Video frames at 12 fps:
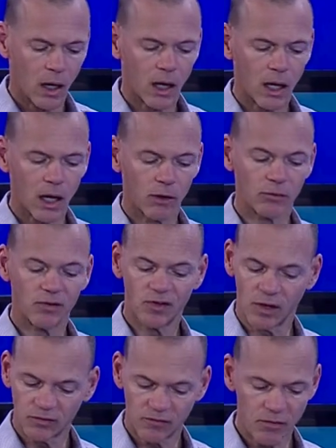Uh,
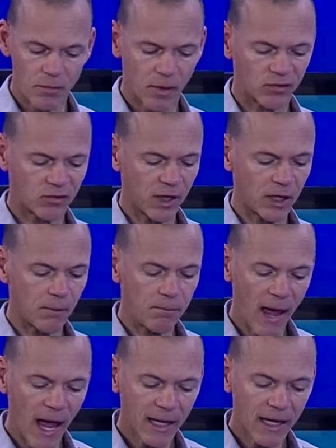results a few months later
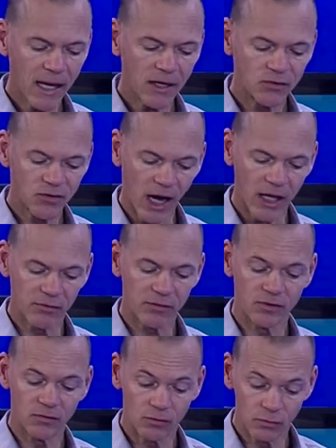backache entirely
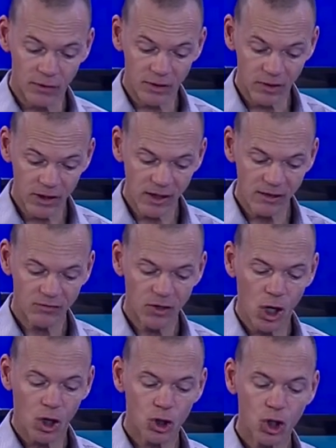re relieved,
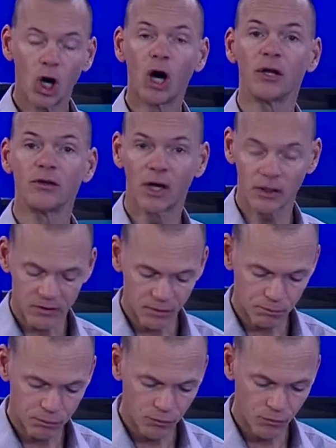conduct
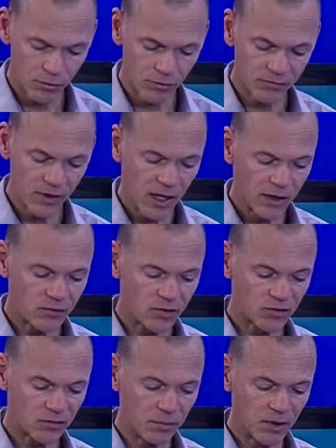improved,
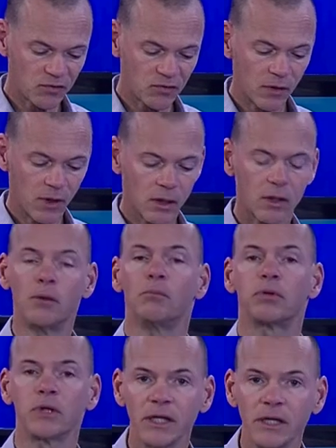dismissed,
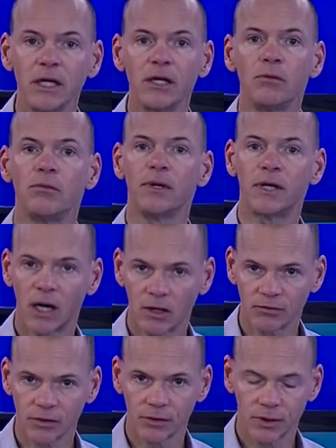completely
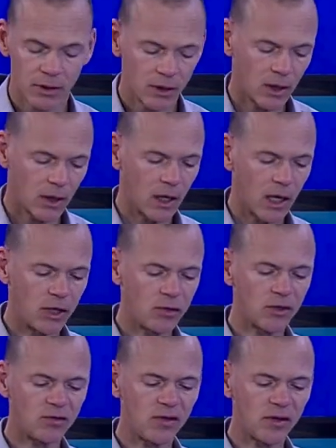recovered. And you
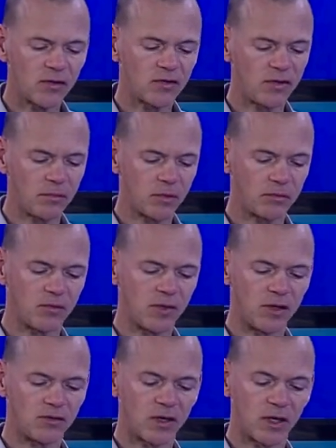can see the symptoms in
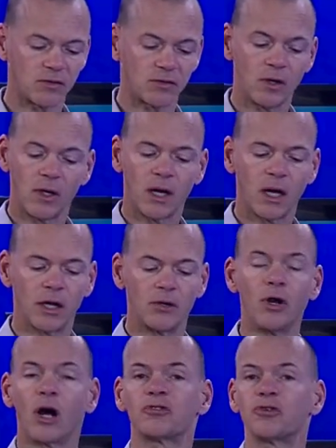these kids. Uh,
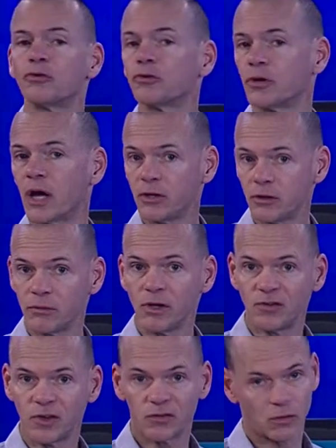nocturnal
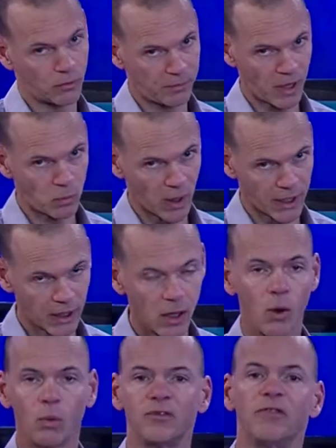enuresis, or bedwetting,
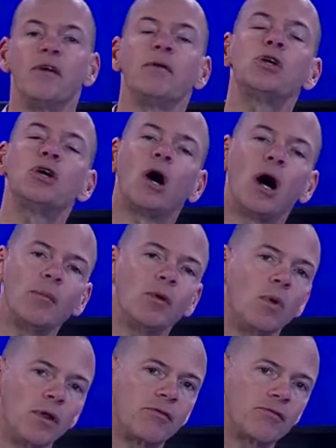was a very common
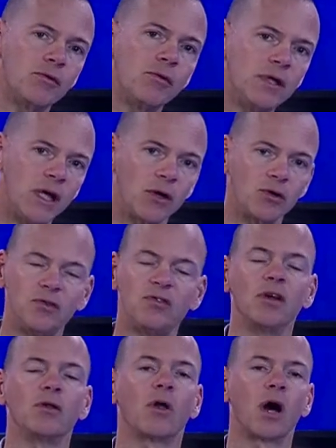one through here. You
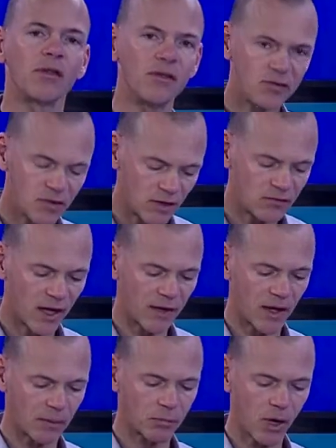see a lot of these kids had
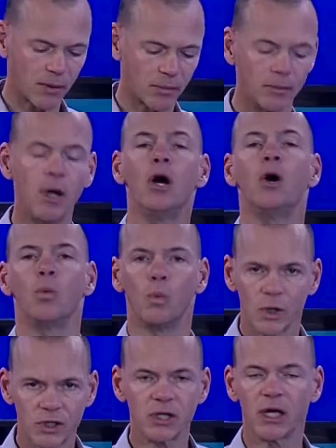that problem,
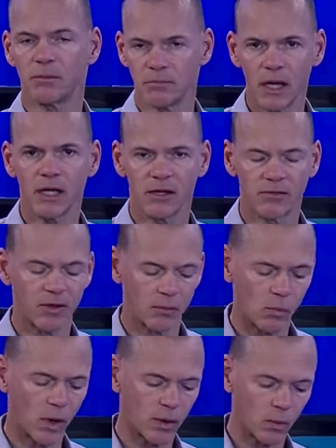which in many of them
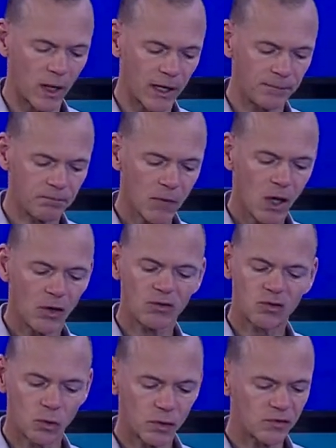went away.
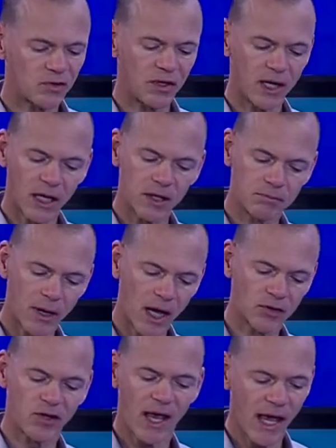Soreness in neck and
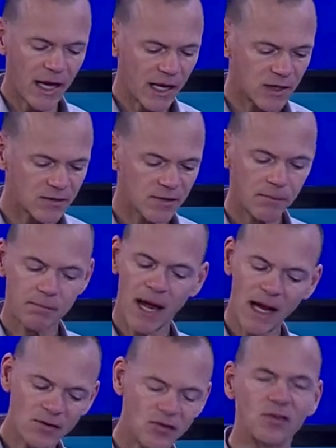backs, headaches,
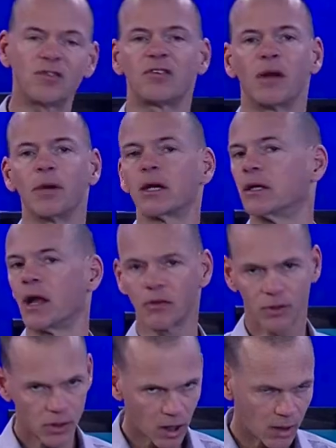pains in stomach, another
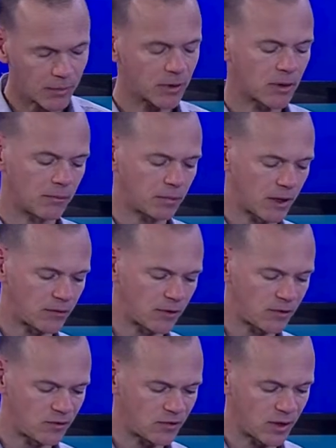common complaint that
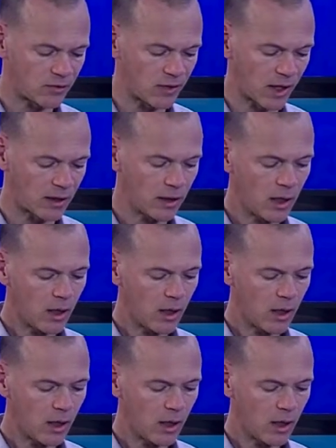these kids had.